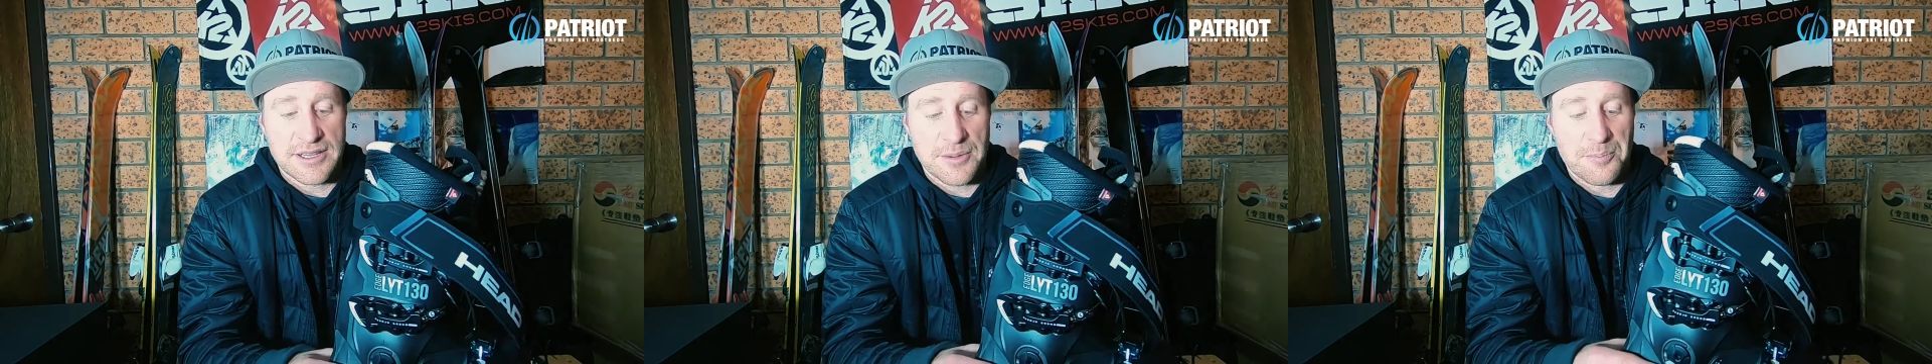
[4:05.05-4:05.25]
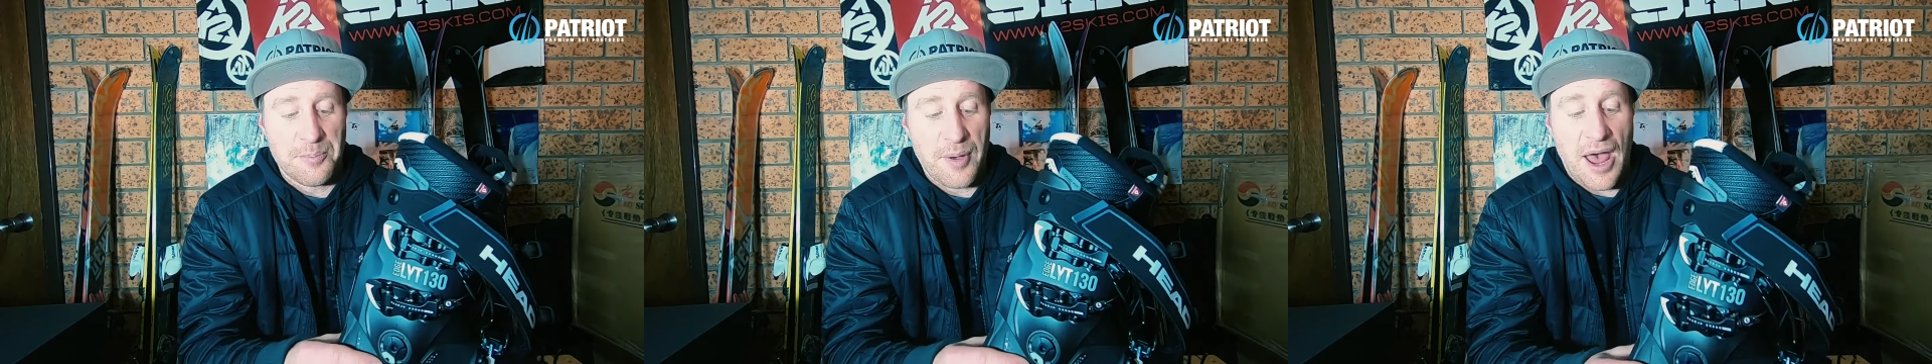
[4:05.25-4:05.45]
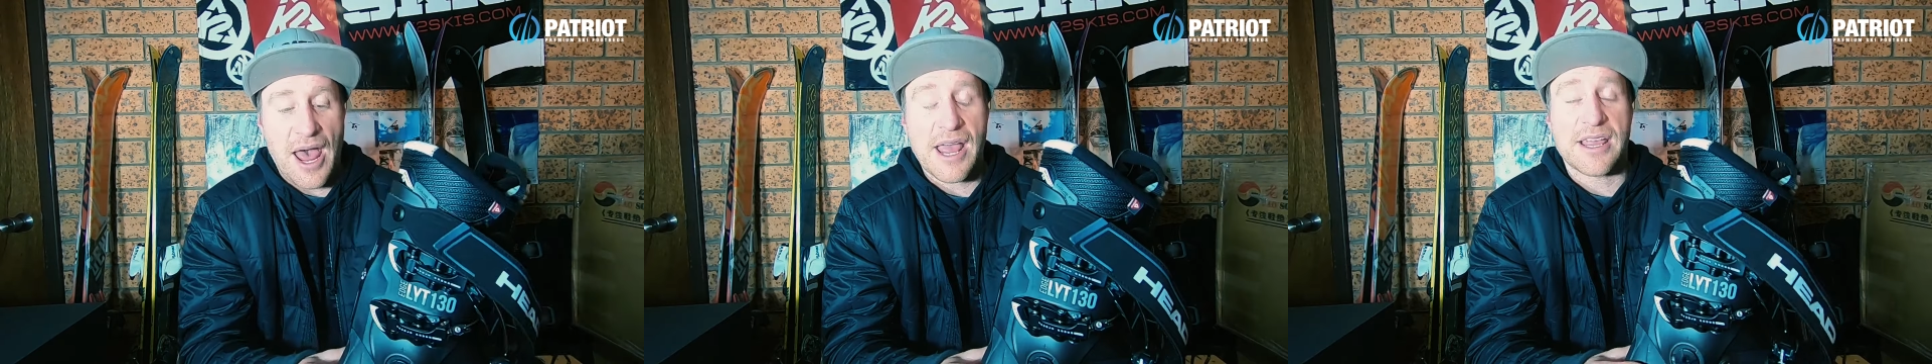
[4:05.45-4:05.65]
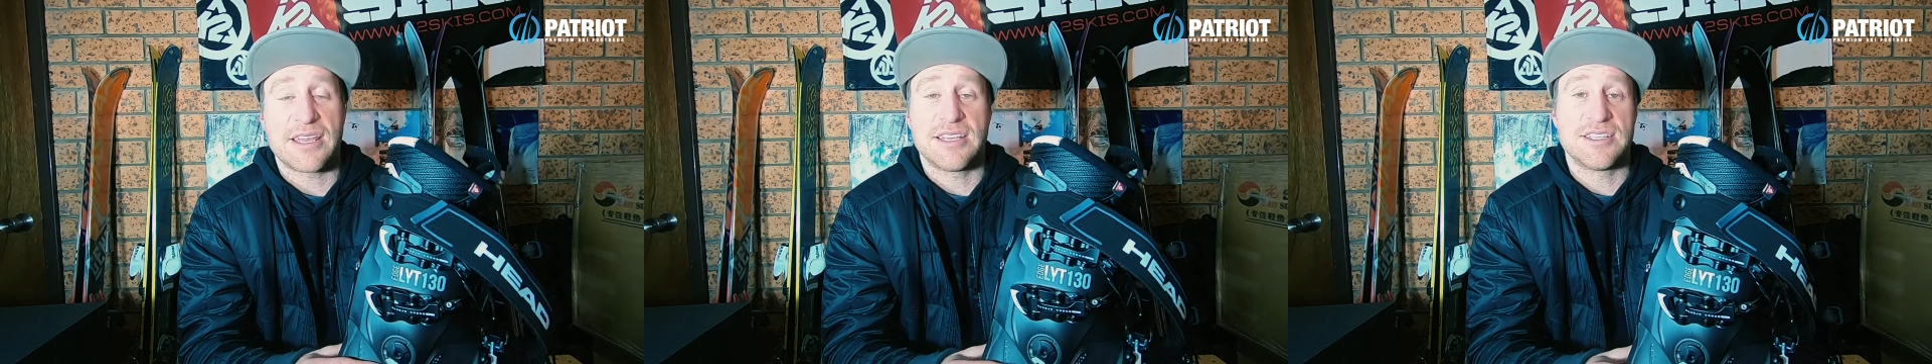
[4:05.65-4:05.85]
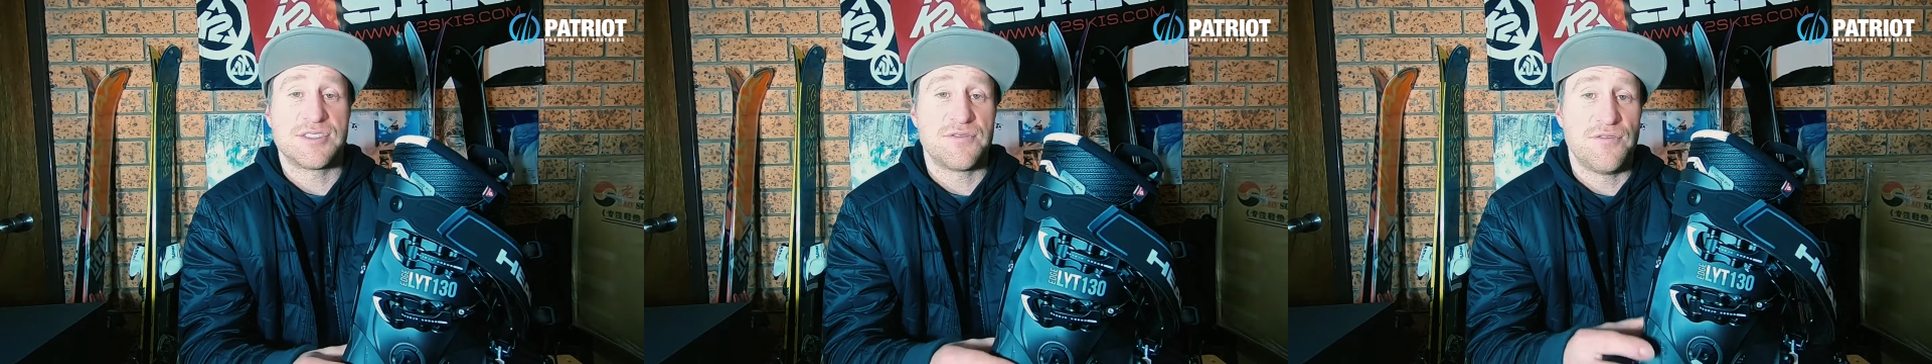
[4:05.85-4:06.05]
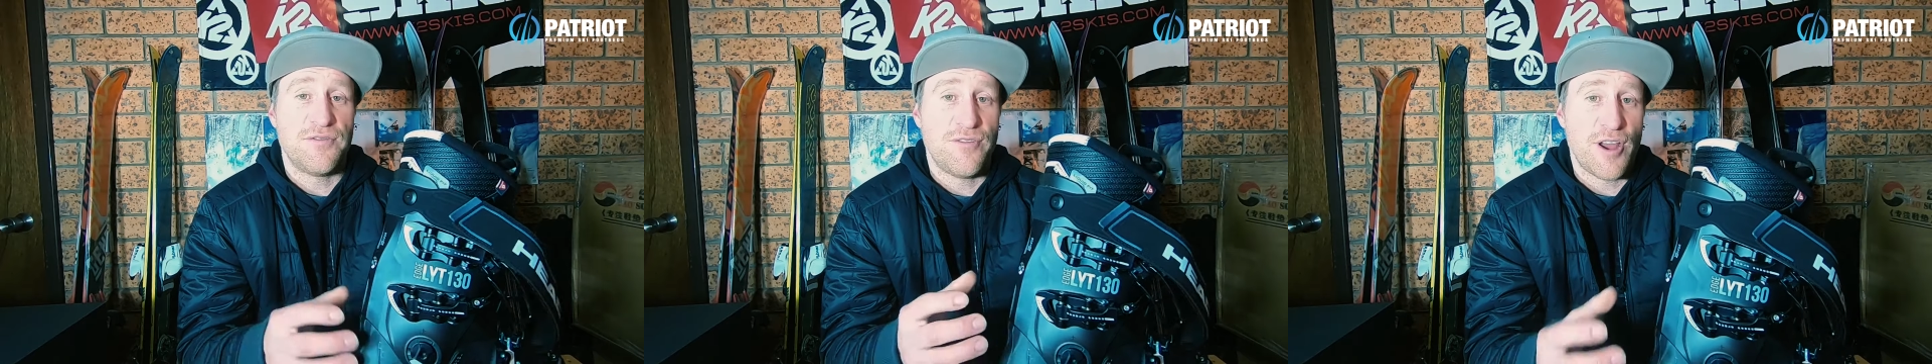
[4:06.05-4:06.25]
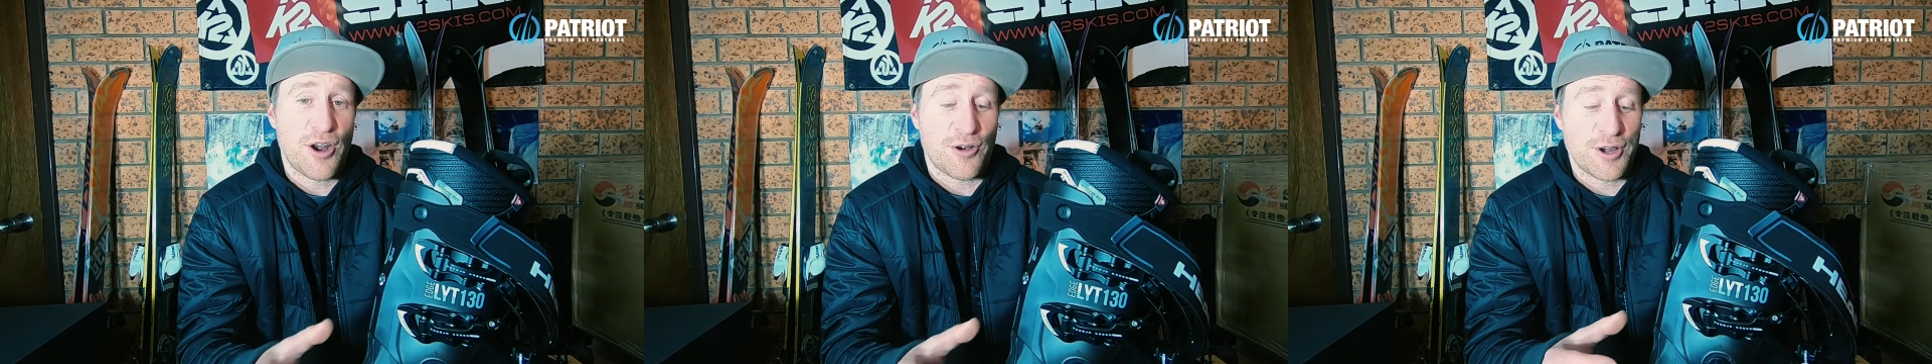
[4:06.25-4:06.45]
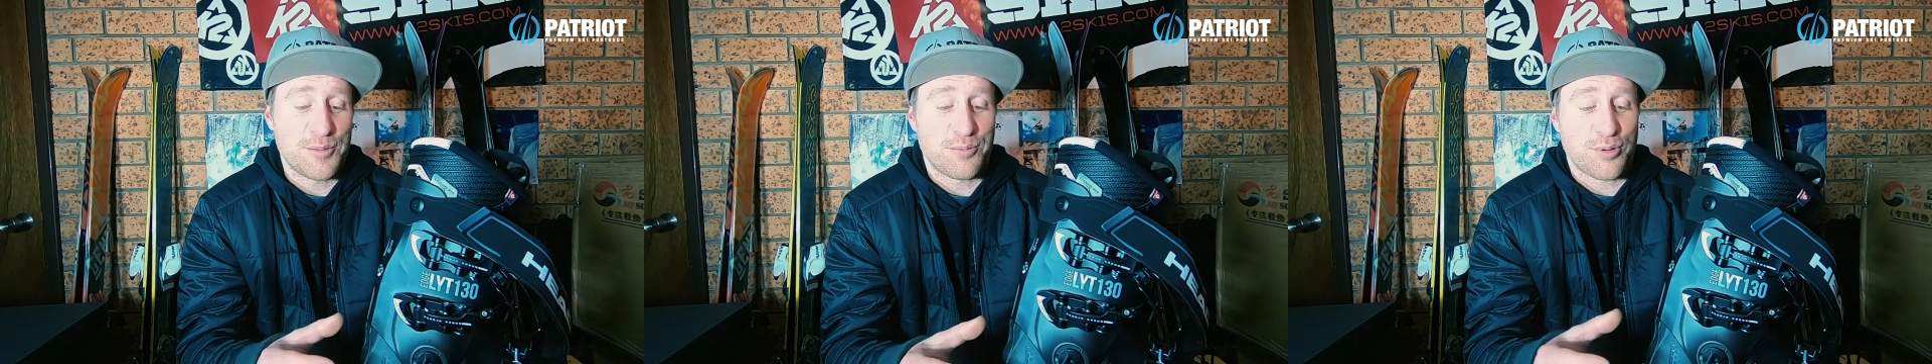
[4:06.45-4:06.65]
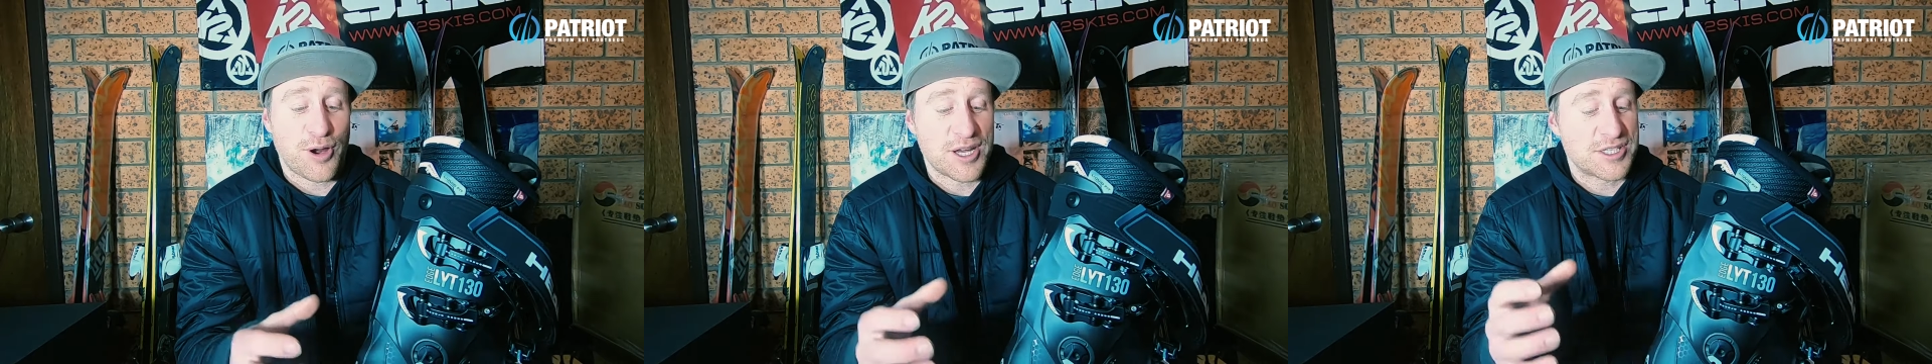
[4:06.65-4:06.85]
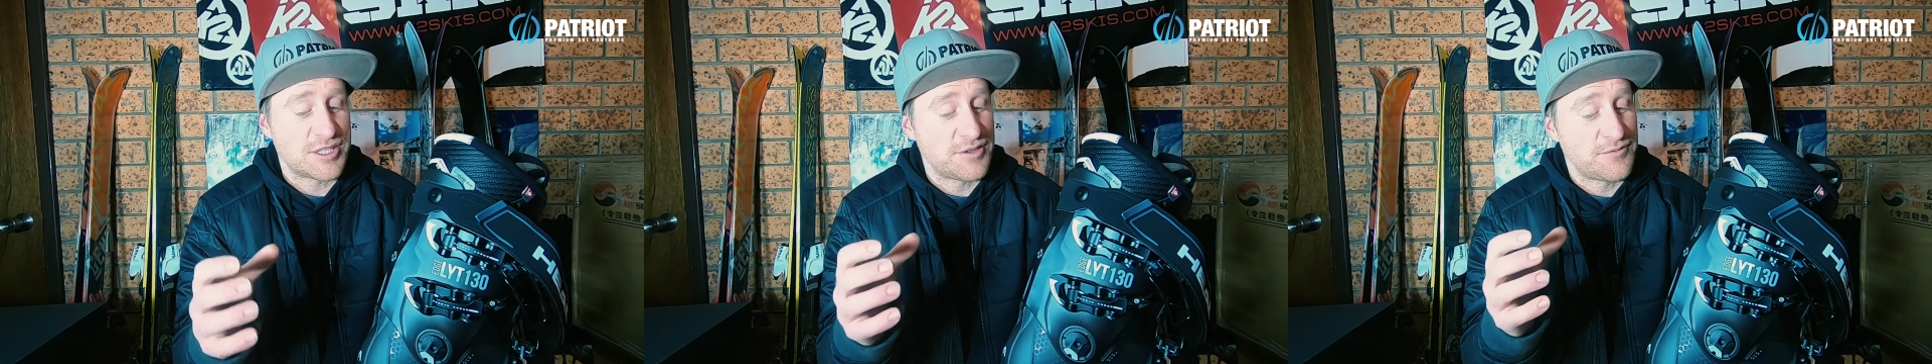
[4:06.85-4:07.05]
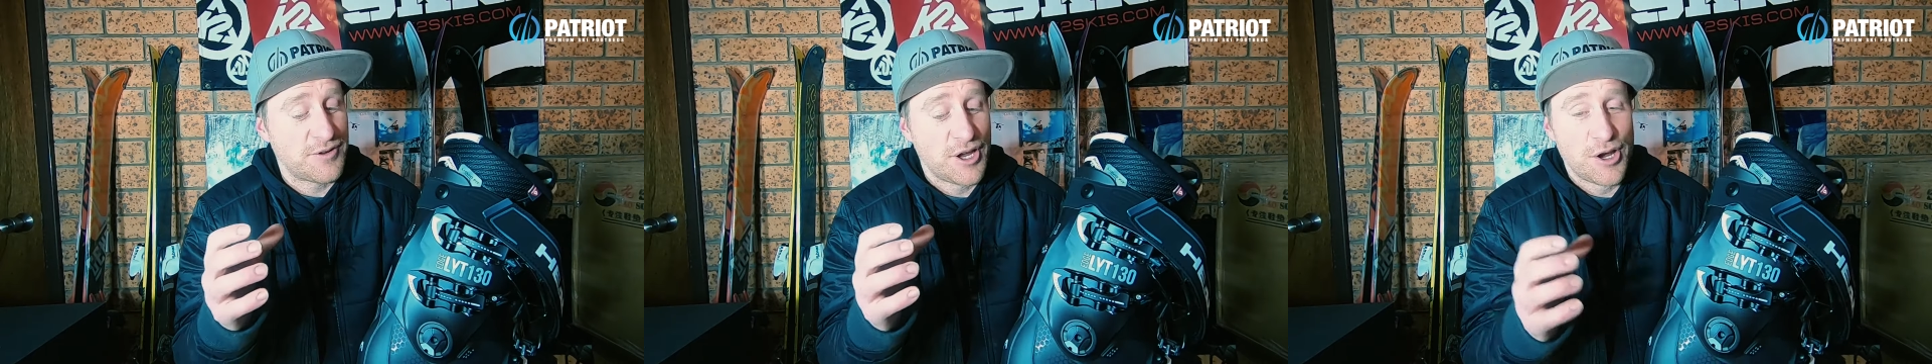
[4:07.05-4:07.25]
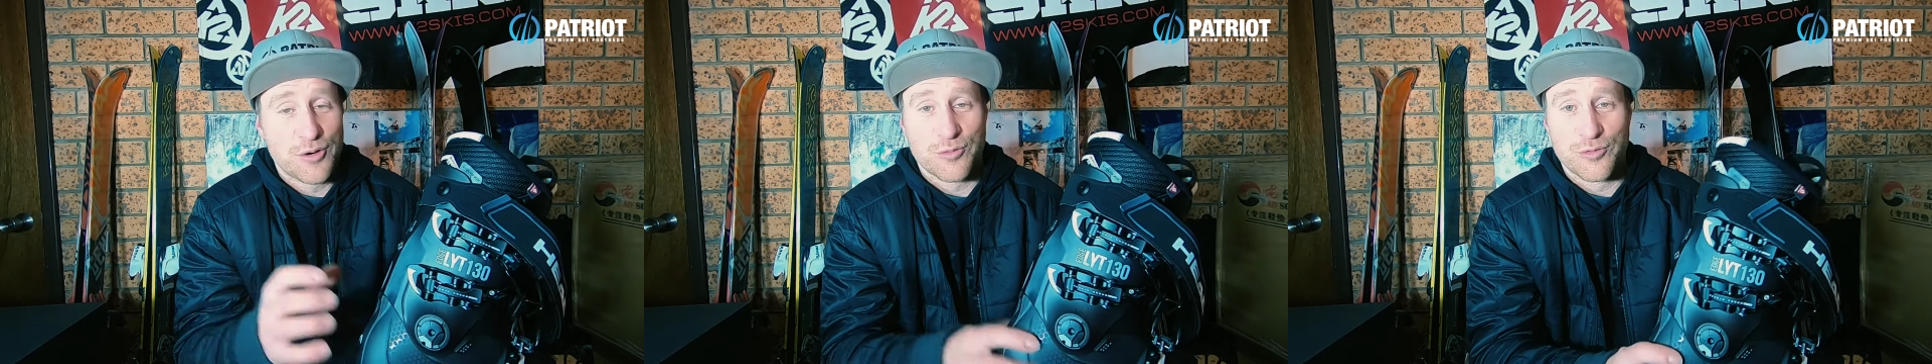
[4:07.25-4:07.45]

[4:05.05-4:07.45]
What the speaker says: in the back is very impressive.